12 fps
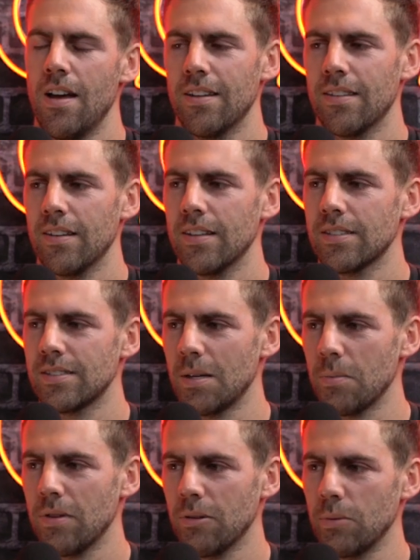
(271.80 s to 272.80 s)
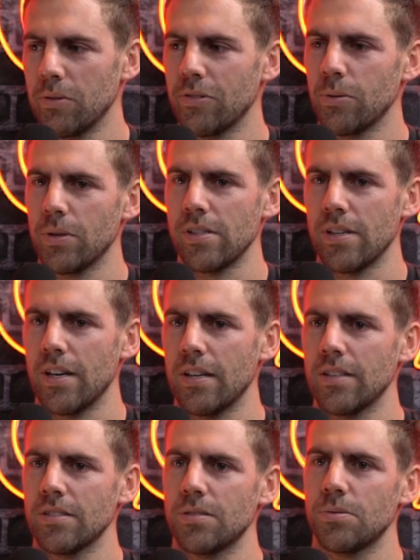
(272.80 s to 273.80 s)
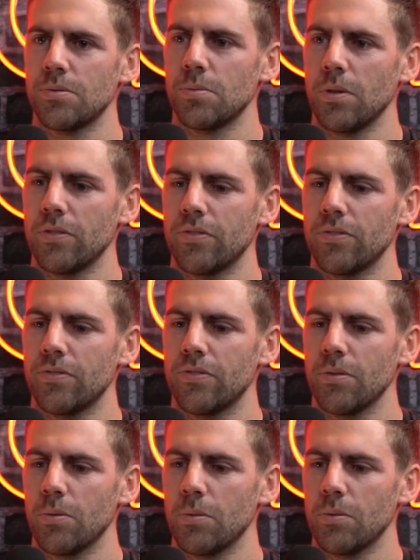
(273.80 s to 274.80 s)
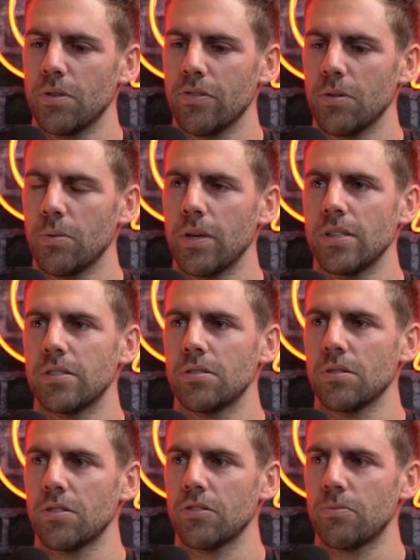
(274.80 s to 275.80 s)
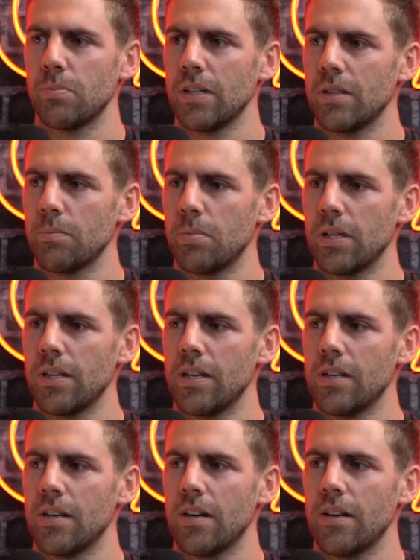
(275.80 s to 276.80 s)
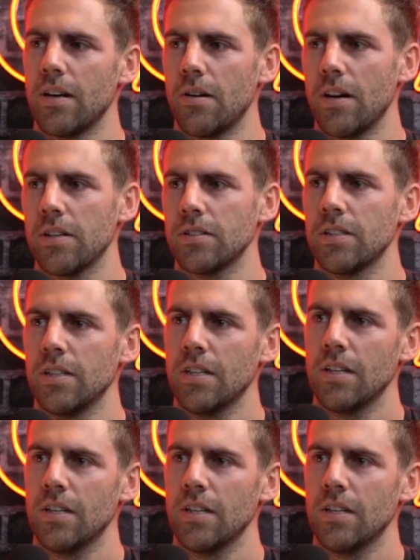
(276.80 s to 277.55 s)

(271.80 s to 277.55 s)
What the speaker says: I think it's something we've always had. Is we've always sort of been in and around.